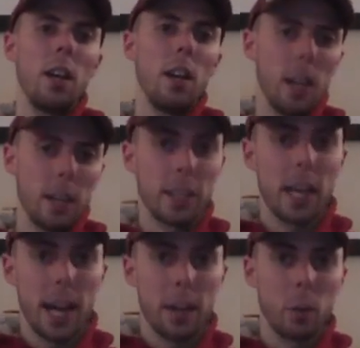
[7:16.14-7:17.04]
and
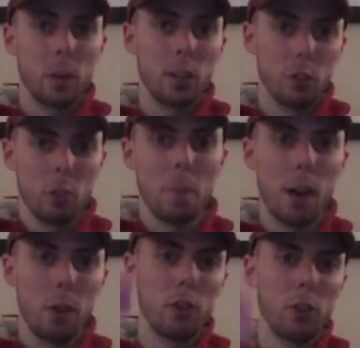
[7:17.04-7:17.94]
attack with either your
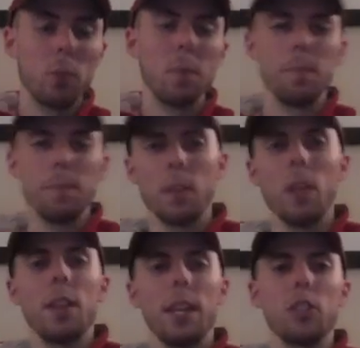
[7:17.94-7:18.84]
mount or you.
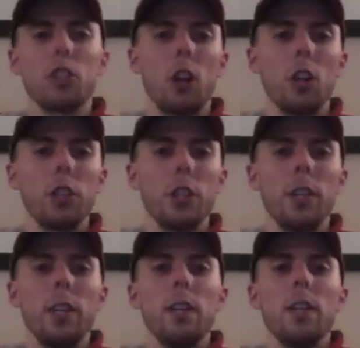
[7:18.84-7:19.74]
That's a charge.
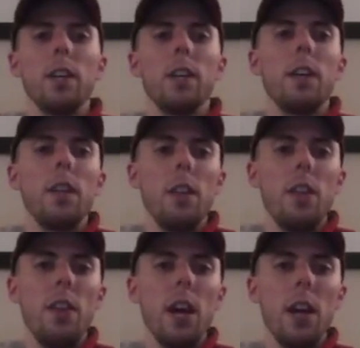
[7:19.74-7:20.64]

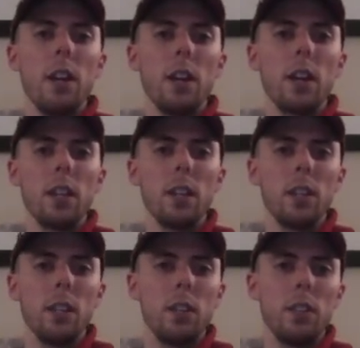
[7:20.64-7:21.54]
Then
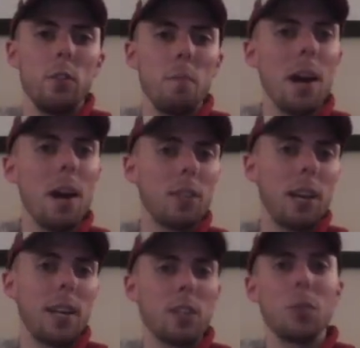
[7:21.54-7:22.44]
your mount
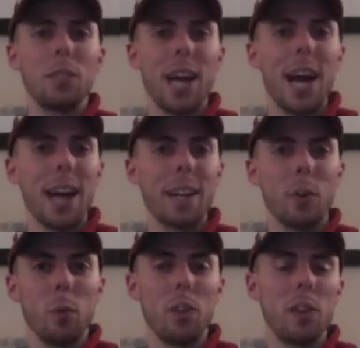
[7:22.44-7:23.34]
has to
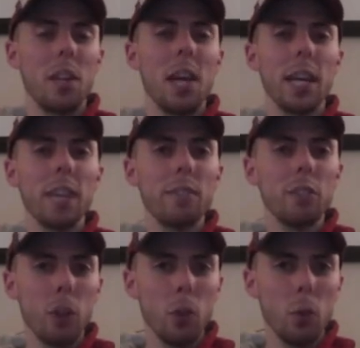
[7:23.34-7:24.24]
attack with a
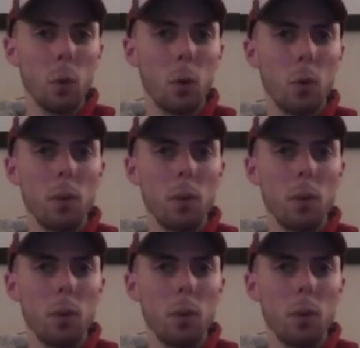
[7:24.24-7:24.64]
-2